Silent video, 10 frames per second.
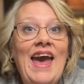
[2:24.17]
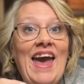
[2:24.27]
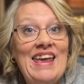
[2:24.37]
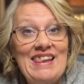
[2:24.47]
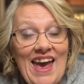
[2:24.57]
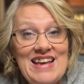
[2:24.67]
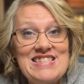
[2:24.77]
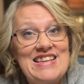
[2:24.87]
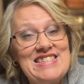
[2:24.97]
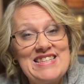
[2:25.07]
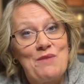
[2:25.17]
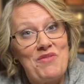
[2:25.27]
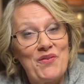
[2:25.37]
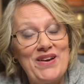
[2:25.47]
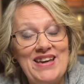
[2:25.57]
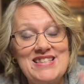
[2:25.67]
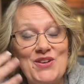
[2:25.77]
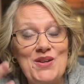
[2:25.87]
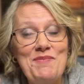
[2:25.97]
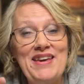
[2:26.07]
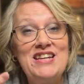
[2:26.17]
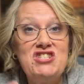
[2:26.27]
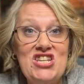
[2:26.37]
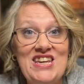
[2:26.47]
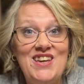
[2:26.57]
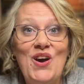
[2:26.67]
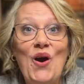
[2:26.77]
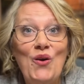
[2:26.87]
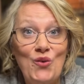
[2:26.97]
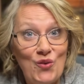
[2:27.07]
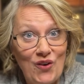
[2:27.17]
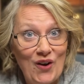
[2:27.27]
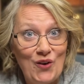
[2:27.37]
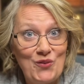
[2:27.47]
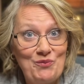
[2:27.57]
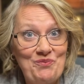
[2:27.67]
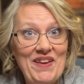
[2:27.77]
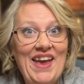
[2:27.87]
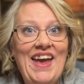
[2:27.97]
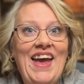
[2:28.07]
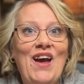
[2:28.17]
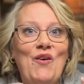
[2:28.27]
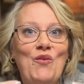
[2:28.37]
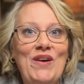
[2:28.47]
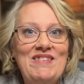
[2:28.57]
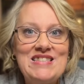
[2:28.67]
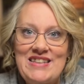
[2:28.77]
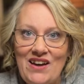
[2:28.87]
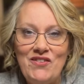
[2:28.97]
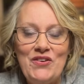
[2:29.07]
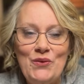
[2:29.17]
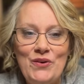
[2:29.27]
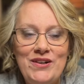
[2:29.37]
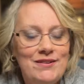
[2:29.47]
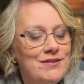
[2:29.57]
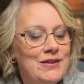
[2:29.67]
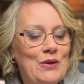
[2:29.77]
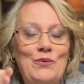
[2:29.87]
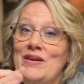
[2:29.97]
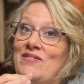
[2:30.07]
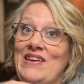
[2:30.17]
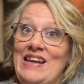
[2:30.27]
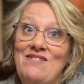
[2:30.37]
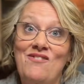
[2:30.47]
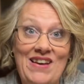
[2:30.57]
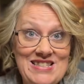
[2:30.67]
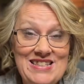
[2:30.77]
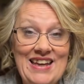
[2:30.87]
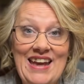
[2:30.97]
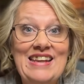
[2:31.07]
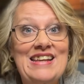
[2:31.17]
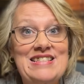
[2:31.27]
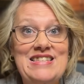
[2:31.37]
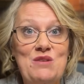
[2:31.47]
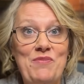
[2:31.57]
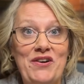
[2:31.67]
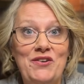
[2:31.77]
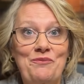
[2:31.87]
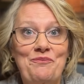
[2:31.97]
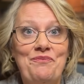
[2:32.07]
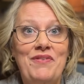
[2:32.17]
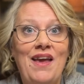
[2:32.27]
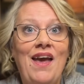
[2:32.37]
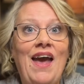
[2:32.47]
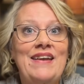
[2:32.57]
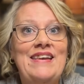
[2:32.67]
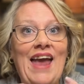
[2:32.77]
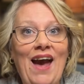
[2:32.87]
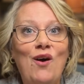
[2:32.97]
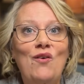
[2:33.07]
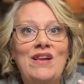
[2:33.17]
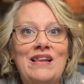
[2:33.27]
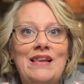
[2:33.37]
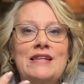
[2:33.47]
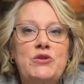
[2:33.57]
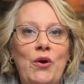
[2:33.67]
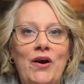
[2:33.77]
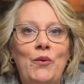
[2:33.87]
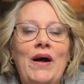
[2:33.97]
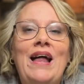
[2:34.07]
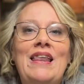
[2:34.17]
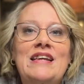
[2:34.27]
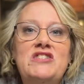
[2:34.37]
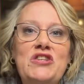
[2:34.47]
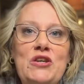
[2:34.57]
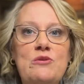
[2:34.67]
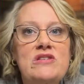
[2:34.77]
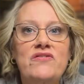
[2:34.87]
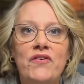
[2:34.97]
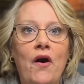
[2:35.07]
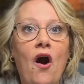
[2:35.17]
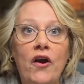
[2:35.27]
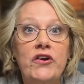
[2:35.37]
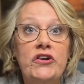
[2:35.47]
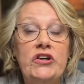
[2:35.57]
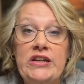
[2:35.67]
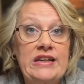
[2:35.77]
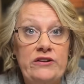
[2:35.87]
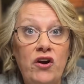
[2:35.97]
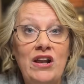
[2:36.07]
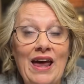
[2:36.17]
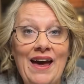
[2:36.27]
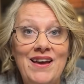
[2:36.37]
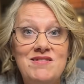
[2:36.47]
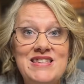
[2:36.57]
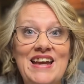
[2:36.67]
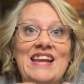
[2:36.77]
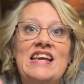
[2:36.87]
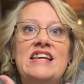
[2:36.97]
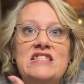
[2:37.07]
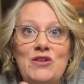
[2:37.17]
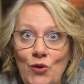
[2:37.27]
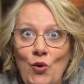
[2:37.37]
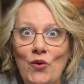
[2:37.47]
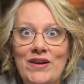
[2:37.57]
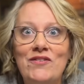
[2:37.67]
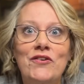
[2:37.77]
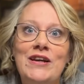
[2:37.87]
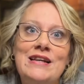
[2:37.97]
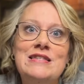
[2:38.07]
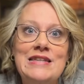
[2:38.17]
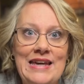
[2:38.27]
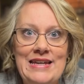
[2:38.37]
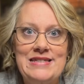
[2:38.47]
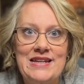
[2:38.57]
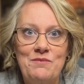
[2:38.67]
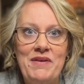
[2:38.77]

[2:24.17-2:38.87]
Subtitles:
And lastly, step 3 is going to be G, grow. We discovered the word, we've investigated it deeper. Now let's grow. Let's use it for our good in our lives and His glory for His kingdom.